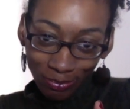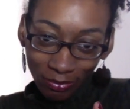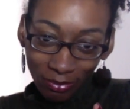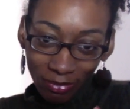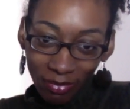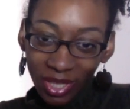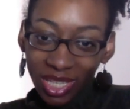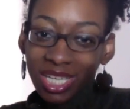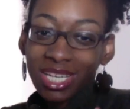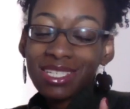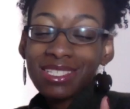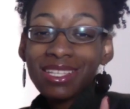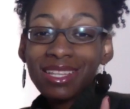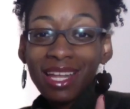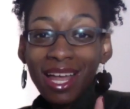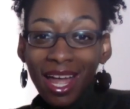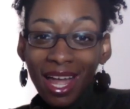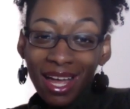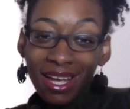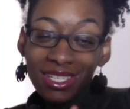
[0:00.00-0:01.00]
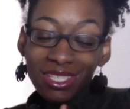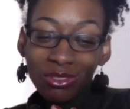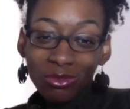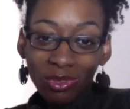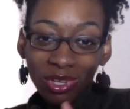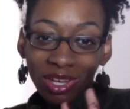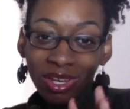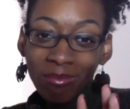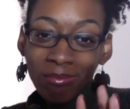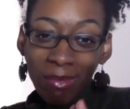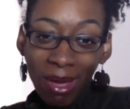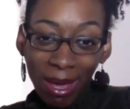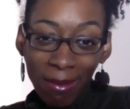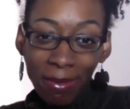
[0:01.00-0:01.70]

because last week, and maybe